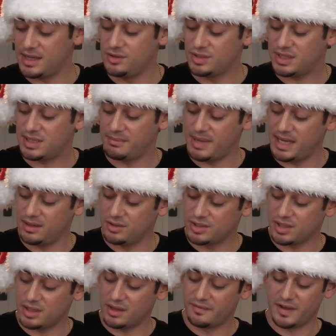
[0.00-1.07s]
I use tomatoes
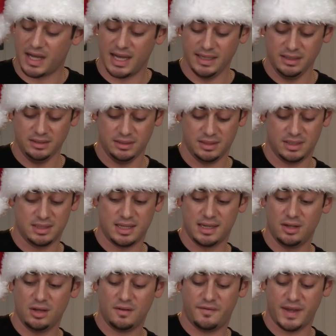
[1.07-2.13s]
on the vine because they
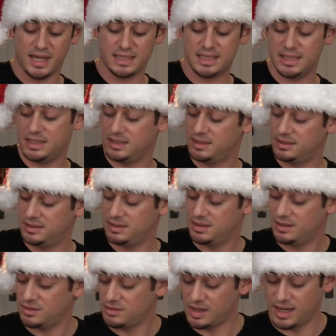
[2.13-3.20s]
look fancy.
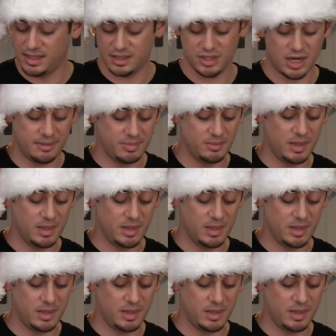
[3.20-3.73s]
Right. Right, chop